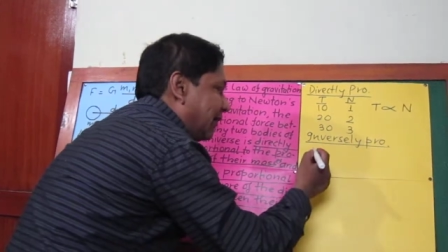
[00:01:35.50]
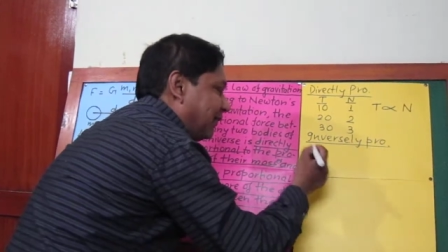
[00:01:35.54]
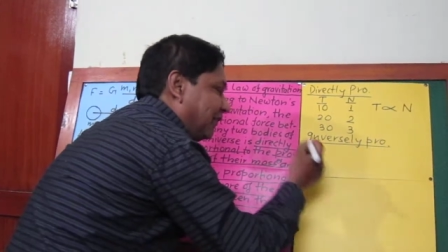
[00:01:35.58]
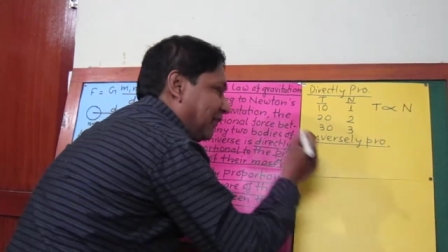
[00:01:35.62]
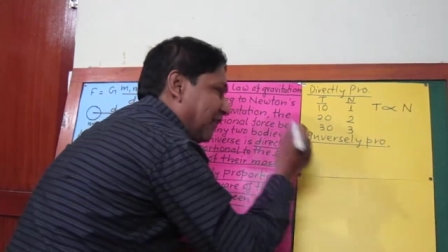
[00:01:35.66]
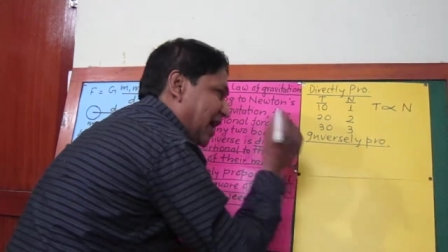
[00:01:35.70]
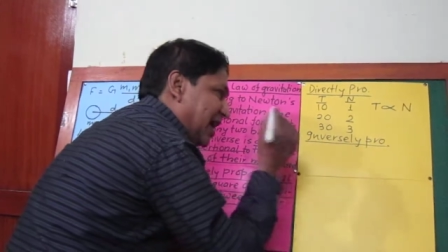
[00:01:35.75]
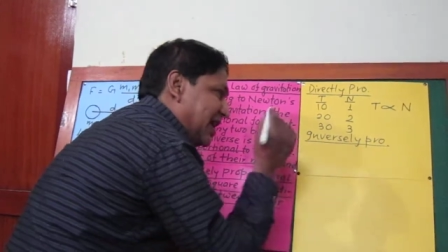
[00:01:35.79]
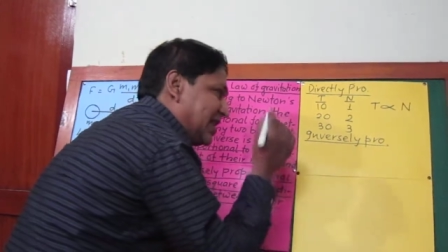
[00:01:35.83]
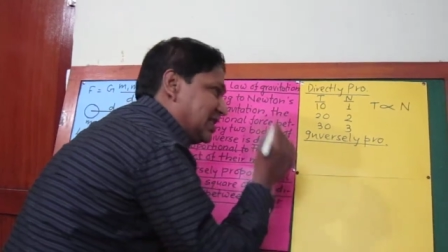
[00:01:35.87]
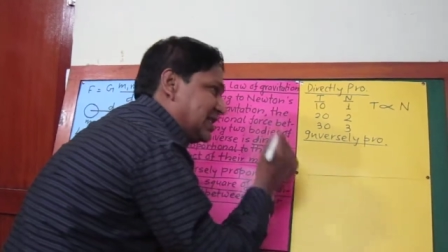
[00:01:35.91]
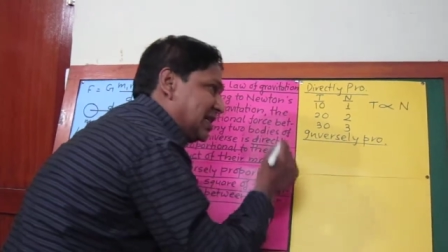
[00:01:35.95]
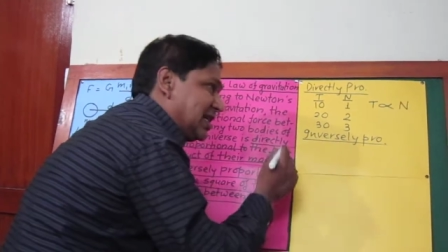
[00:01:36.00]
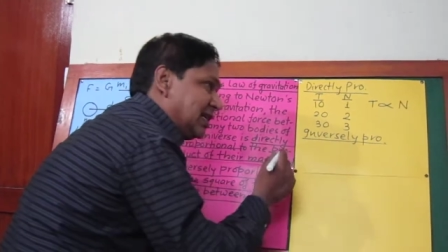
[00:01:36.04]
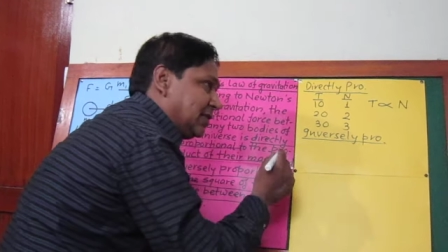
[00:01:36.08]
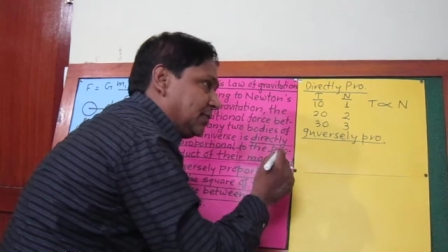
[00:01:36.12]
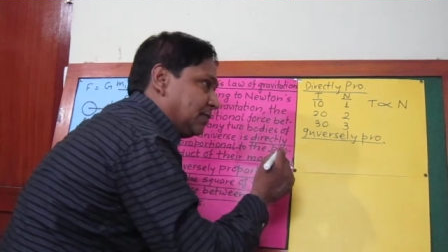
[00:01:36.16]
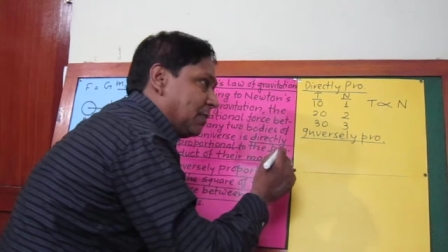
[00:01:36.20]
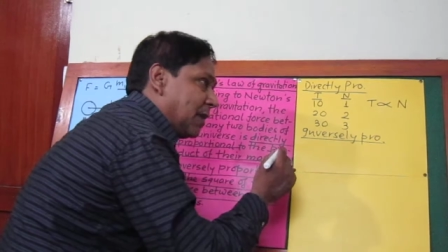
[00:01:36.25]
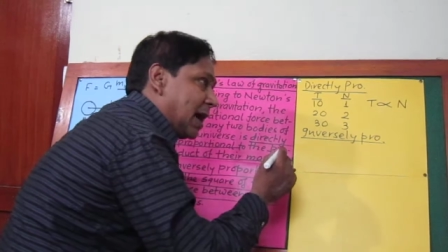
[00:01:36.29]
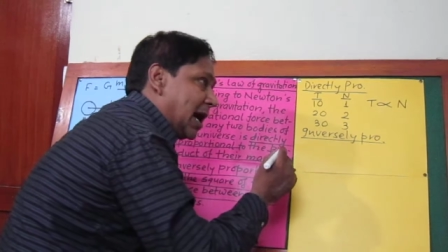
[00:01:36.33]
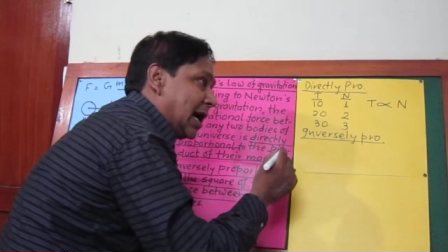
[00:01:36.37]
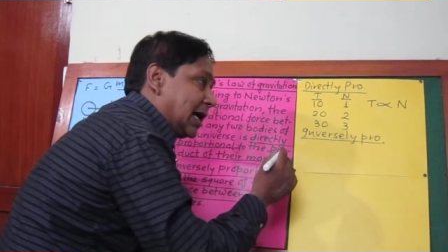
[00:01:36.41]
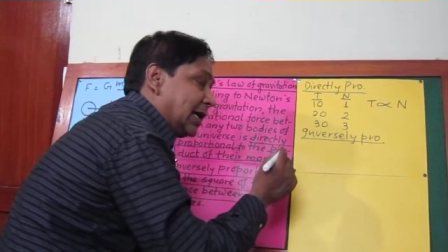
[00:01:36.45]

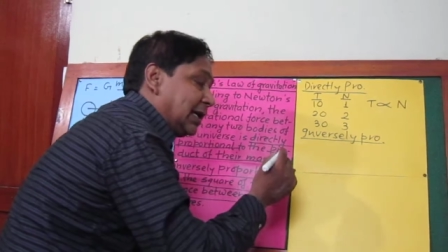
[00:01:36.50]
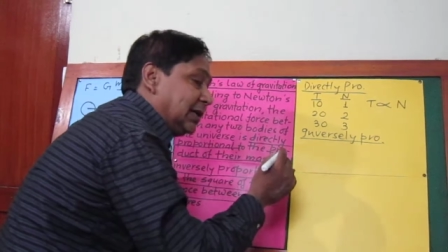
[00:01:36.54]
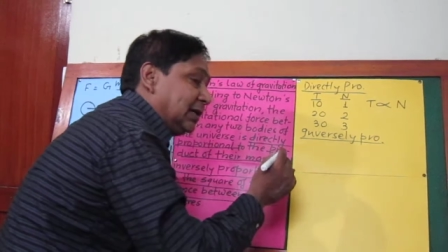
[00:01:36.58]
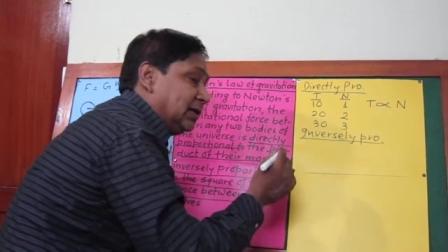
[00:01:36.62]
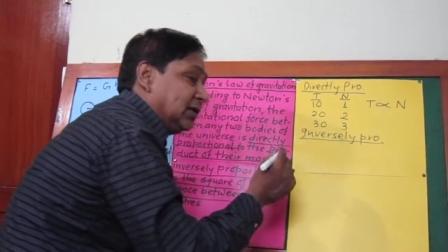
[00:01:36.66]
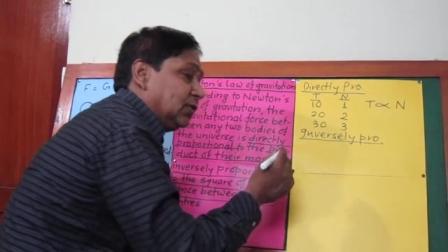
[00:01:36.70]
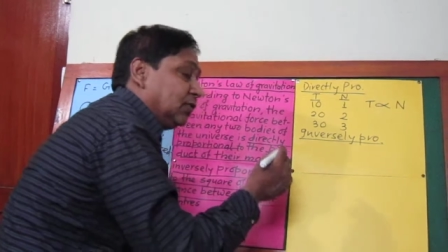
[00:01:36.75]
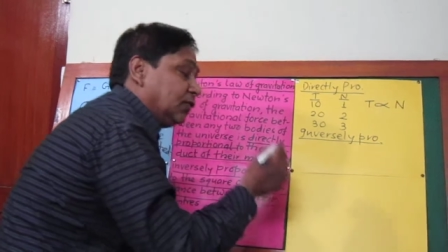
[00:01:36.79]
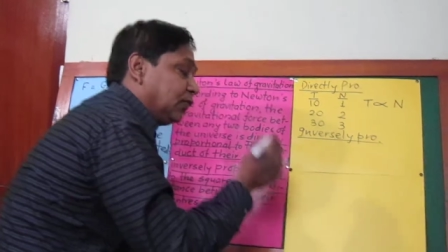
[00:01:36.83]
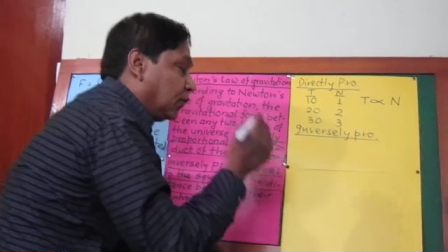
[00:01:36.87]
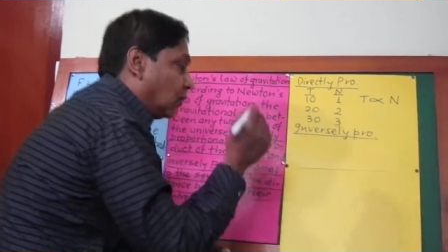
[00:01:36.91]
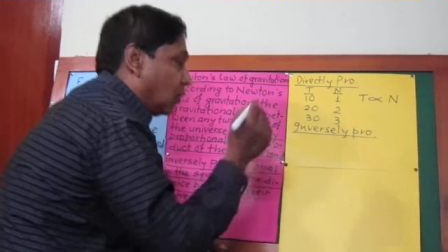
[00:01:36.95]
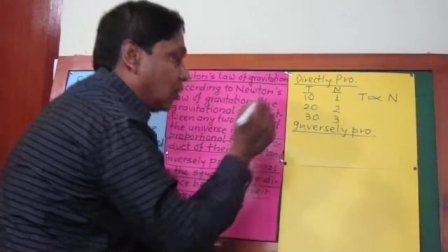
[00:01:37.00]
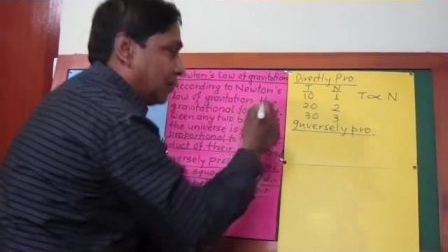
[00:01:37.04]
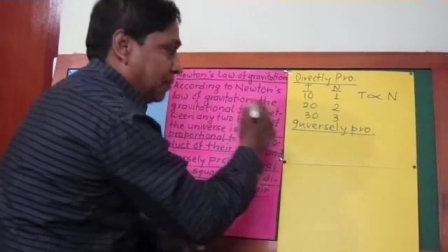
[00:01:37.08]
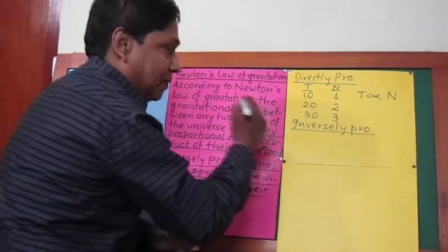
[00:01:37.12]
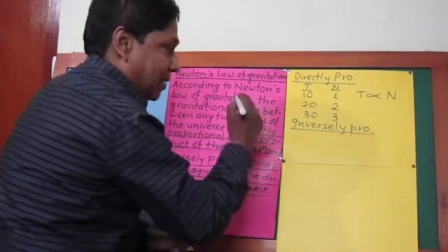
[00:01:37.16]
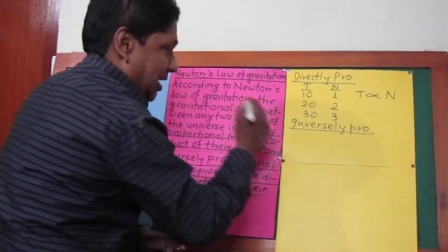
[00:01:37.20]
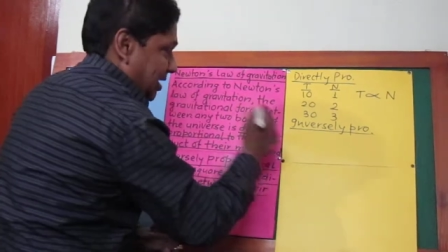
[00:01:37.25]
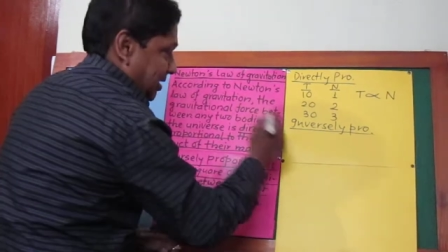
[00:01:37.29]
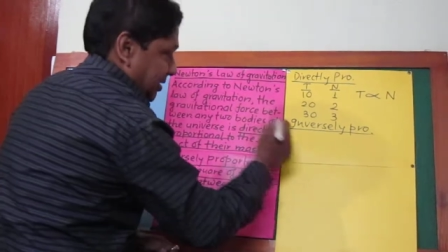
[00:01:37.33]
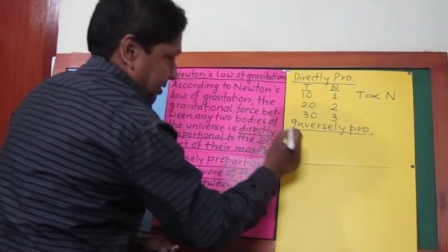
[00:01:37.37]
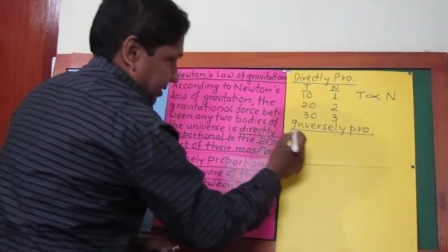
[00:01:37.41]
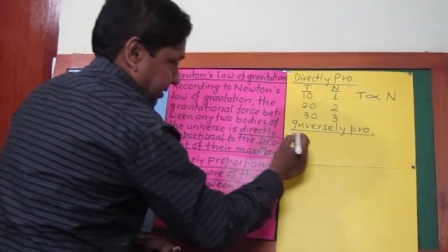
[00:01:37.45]
painted by four
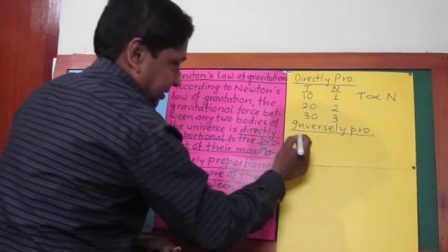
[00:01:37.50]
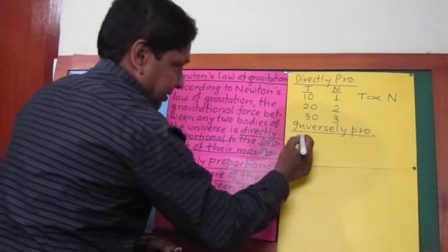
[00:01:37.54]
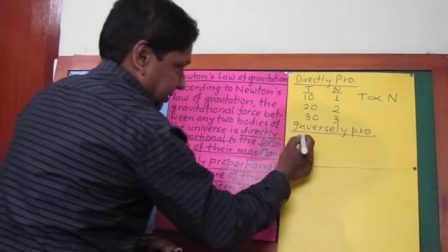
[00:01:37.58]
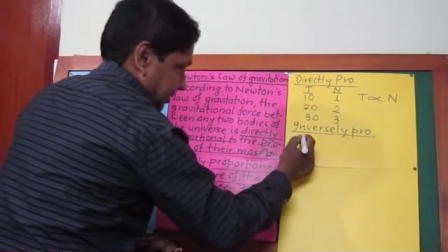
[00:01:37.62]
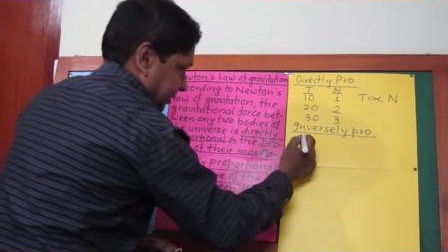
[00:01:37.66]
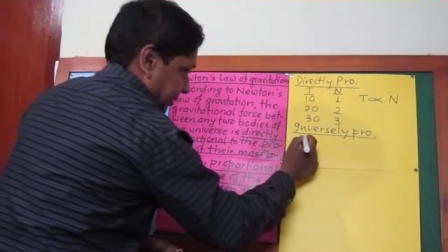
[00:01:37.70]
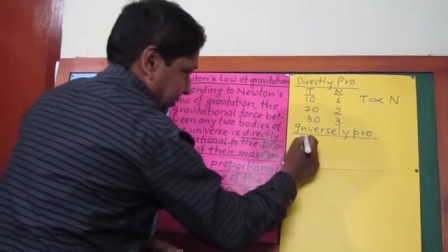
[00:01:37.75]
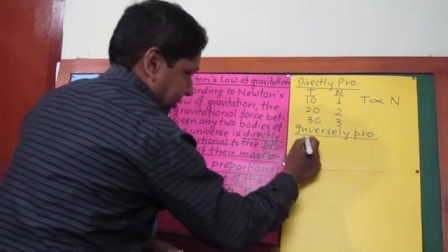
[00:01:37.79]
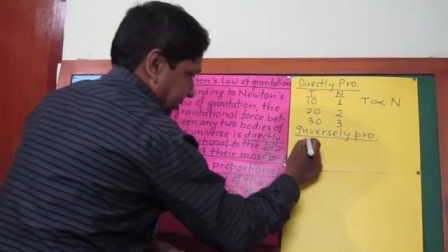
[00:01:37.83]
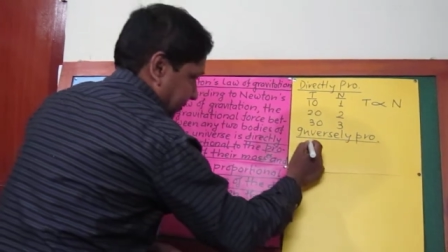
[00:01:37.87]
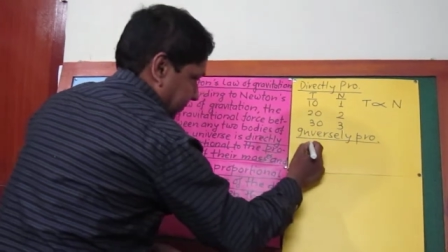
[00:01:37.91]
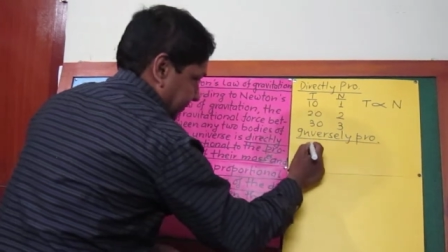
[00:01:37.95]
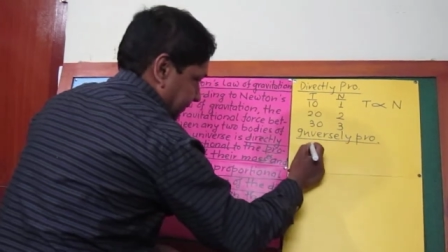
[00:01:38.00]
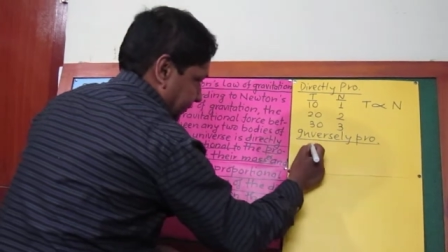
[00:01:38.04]
painters,